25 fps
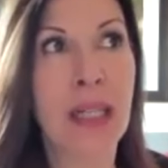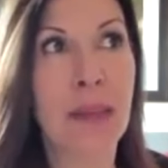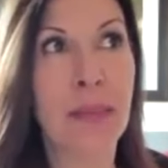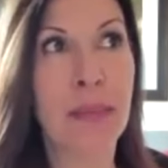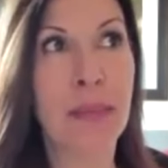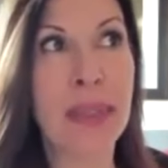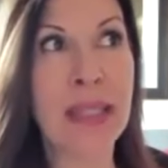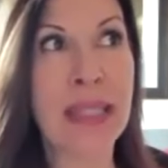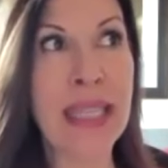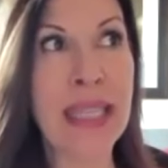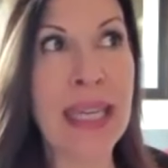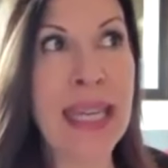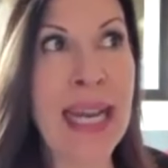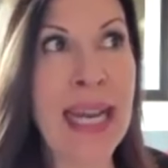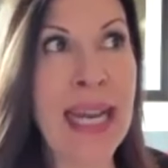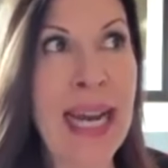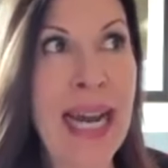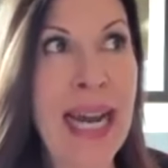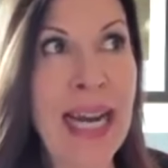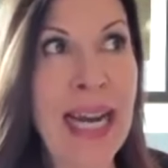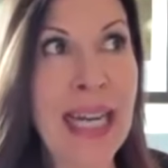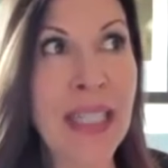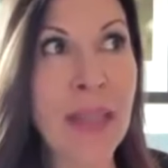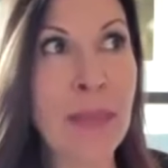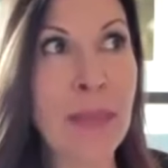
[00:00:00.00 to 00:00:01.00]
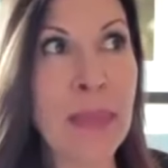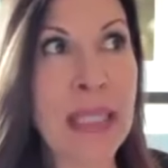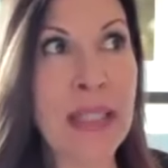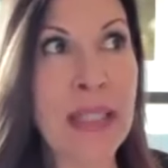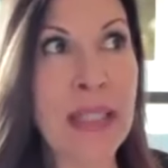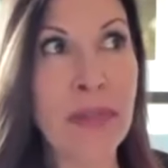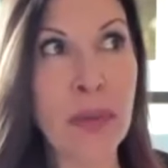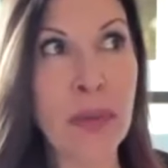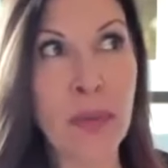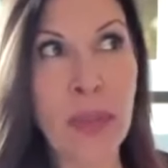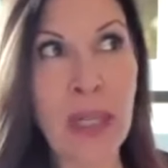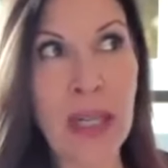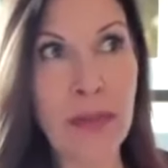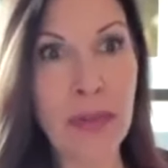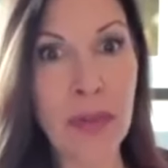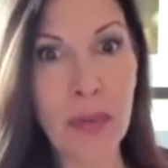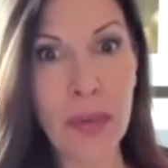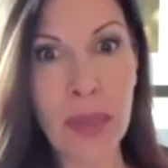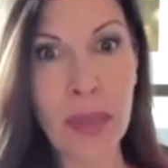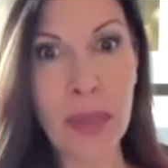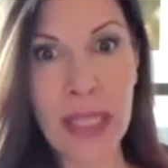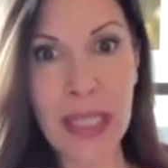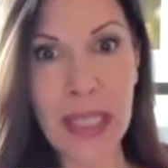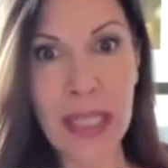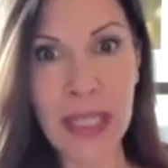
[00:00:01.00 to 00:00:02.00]
but they had me, for whatever
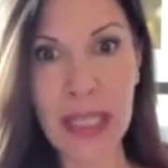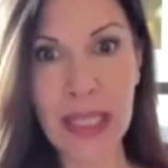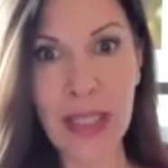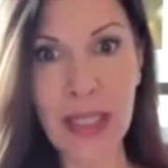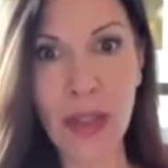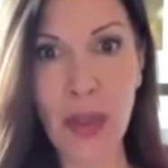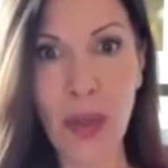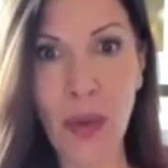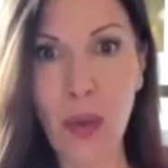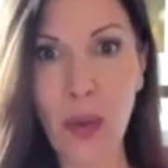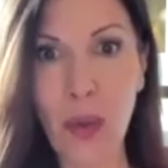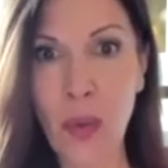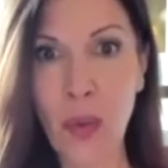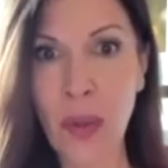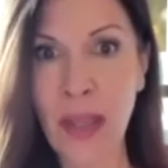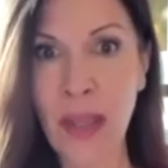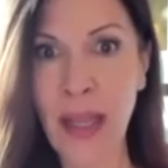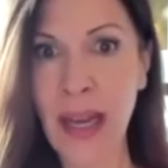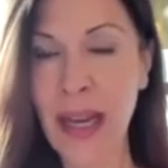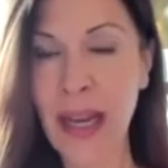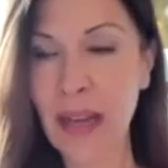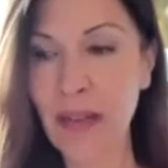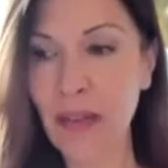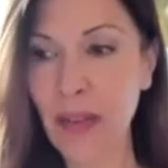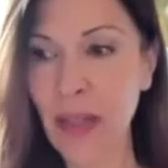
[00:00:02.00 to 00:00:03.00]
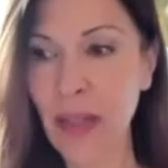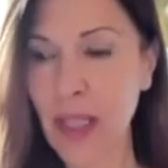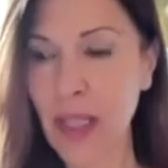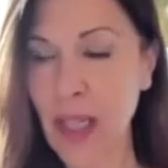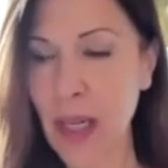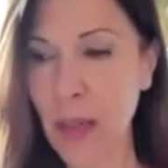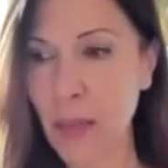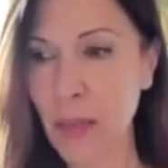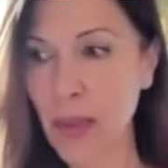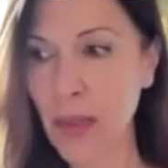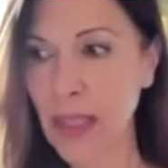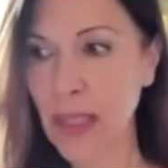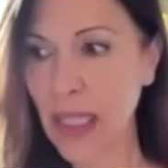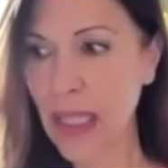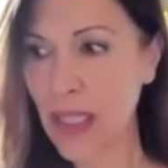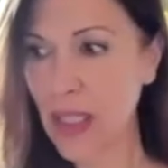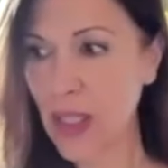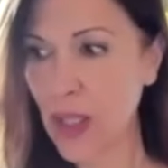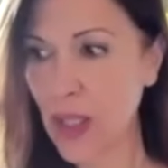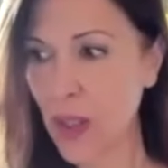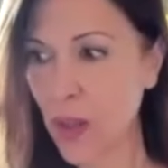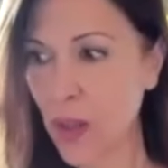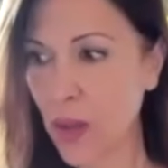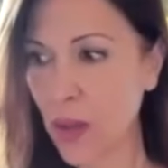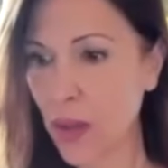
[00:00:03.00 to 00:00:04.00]
reason, go live a couple days
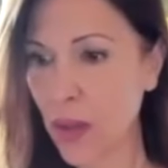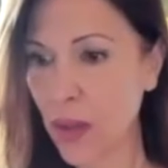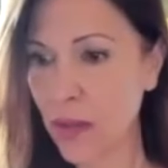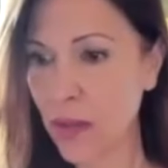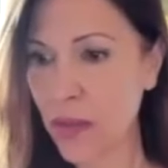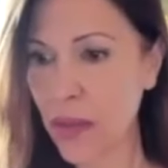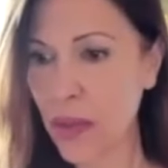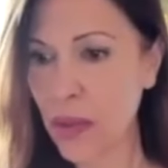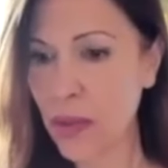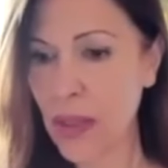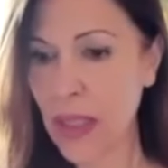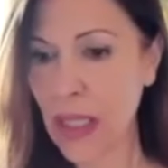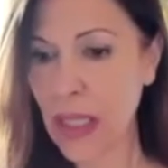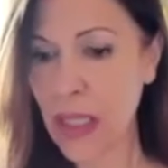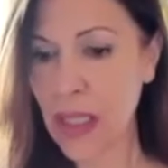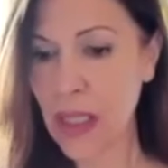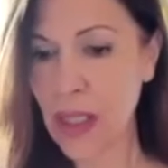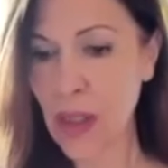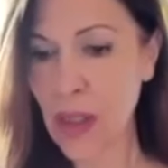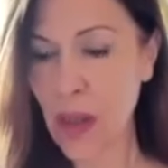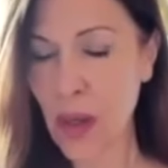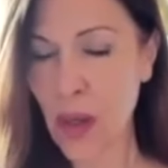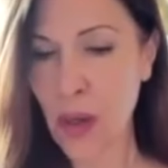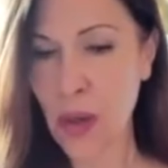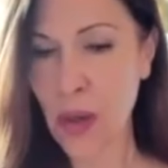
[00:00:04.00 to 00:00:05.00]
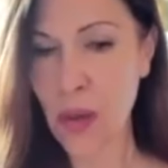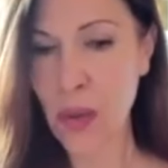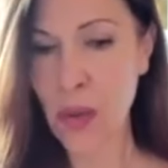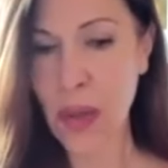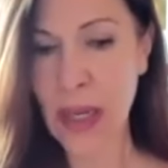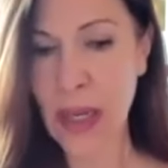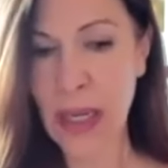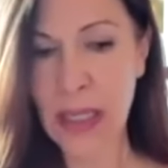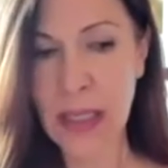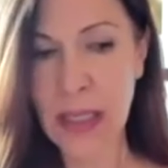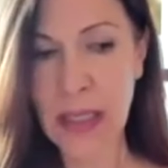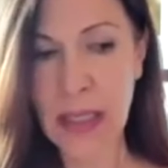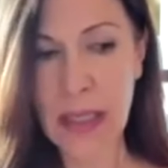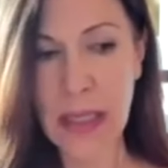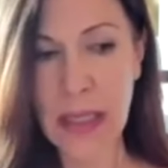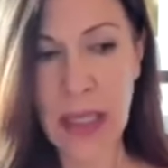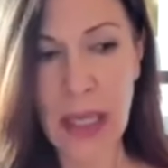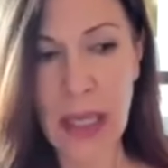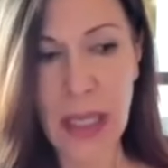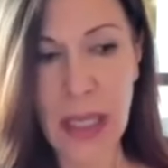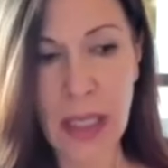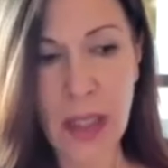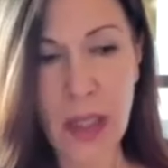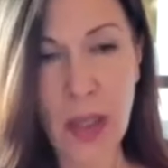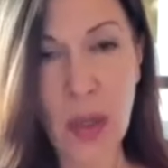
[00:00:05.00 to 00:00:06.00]
ago or a few days ago, and
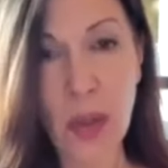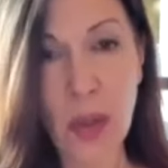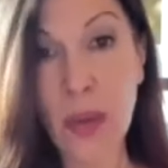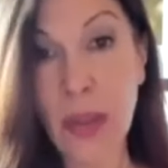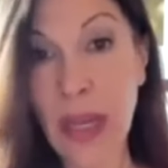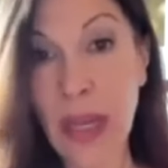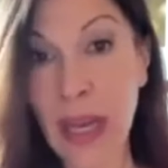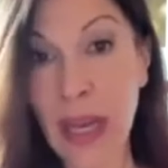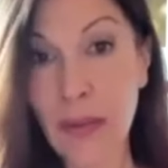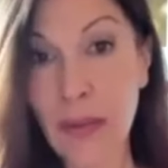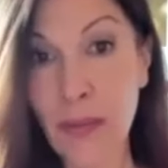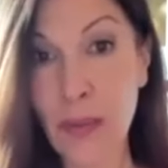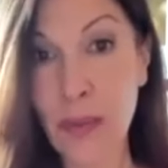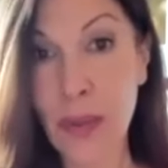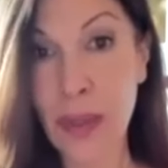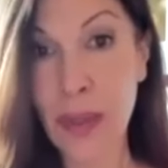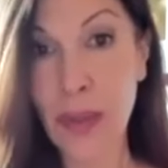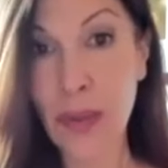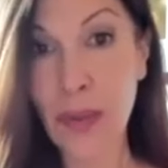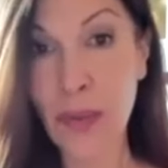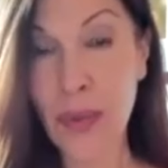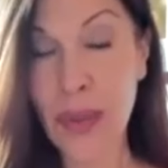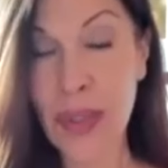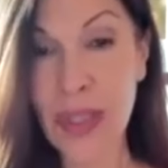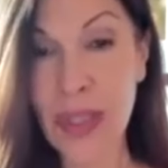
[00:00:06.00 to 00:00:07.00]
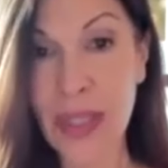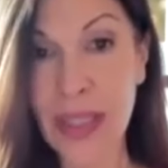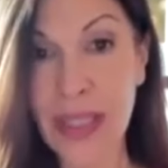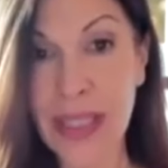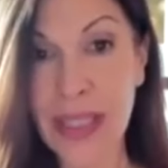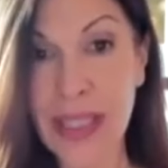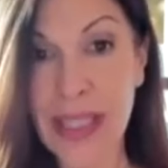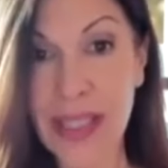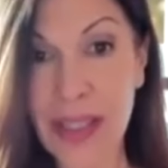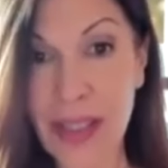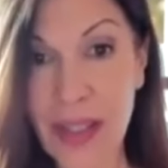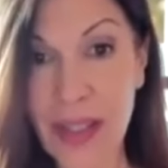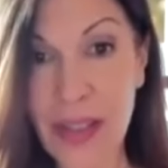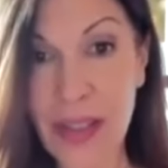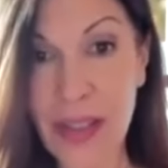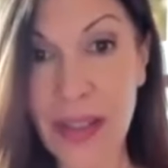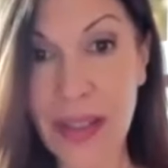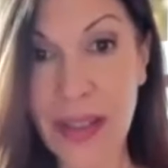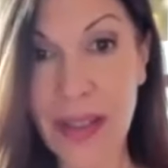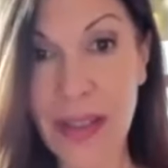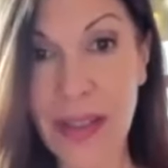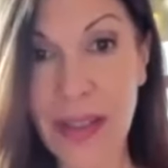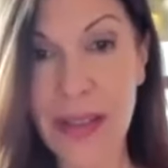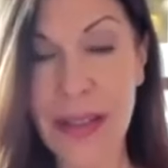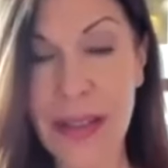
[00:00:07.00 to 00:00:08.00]
said, go live where you originally started
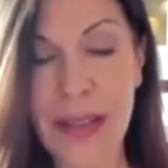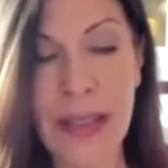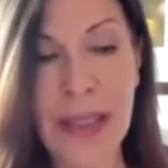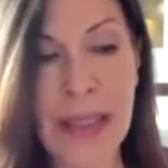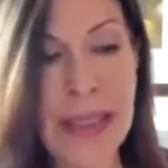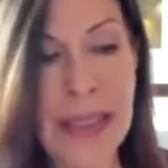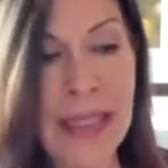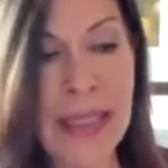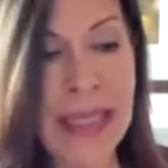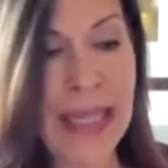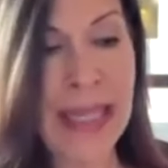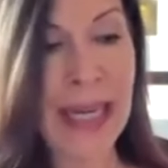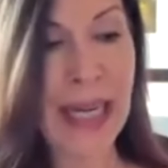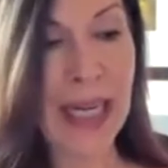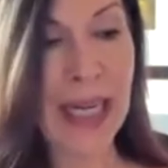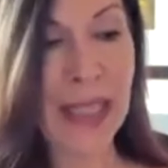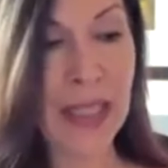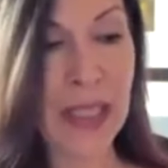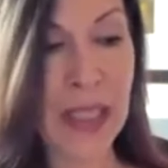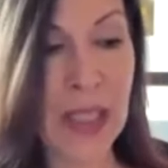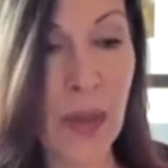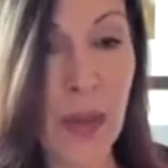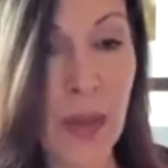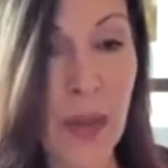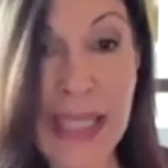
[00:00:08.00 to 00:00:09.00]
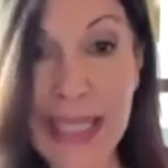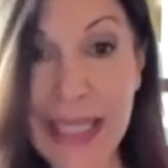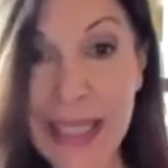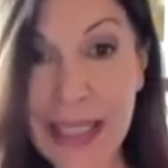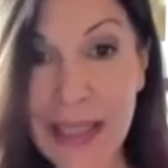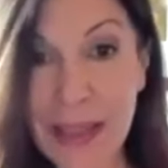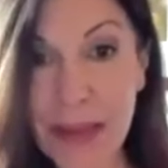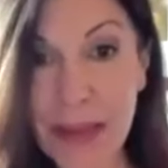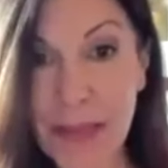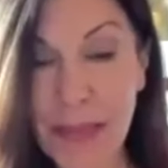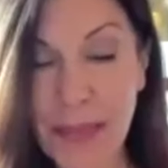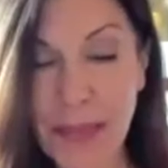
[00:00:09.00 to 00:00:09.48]
this. And so I did